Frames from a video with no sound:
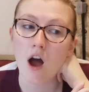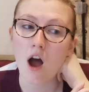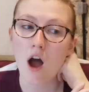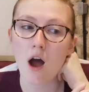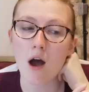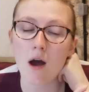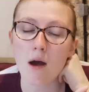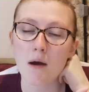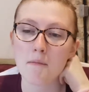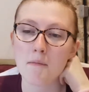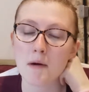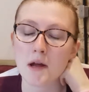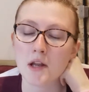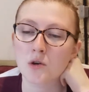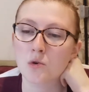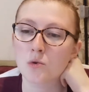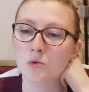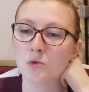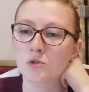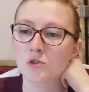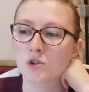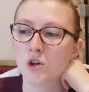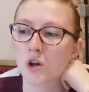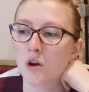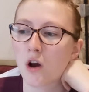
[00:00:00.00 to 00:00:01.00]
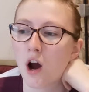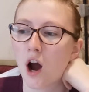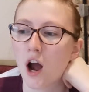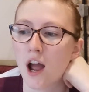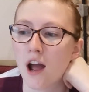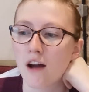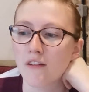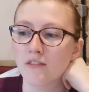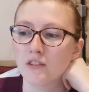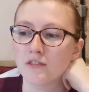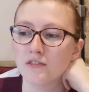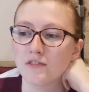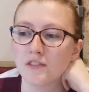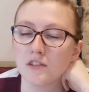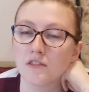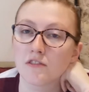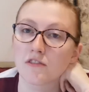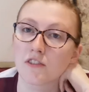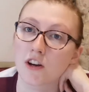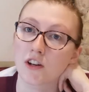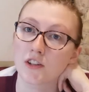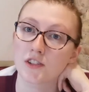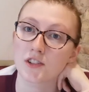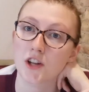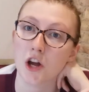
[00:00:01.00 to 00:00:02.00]
And also I have a few
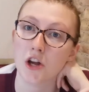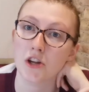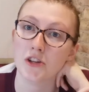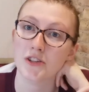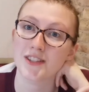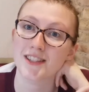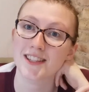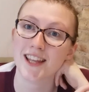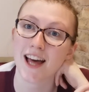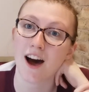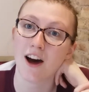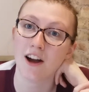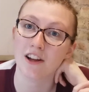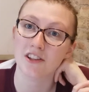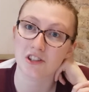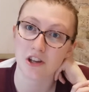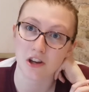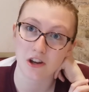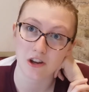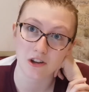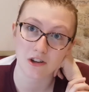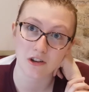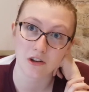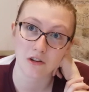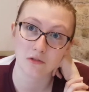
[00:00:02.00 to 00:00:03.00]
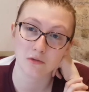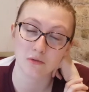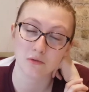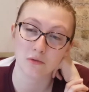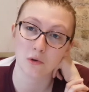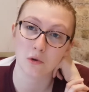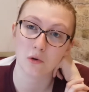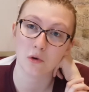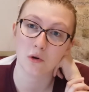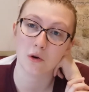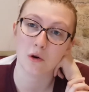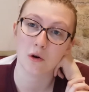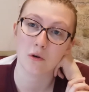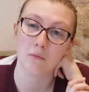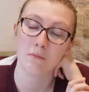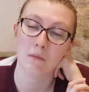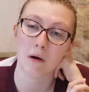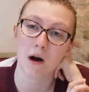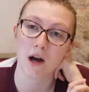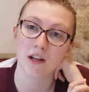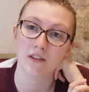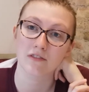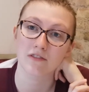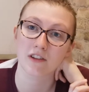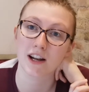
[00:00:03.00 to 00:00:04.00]
photos that I took for
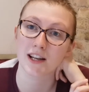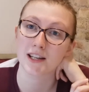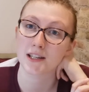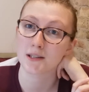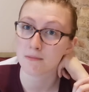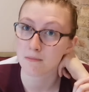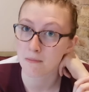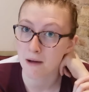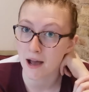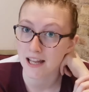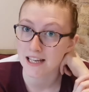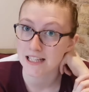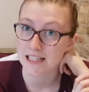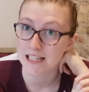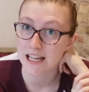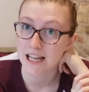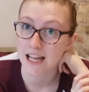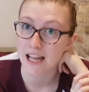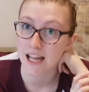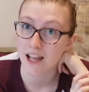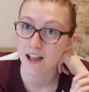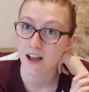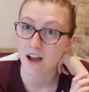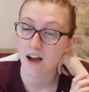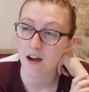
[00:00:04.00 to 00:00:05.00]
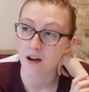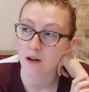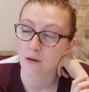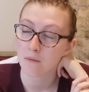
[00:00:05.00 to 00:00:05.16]
my friend Maddie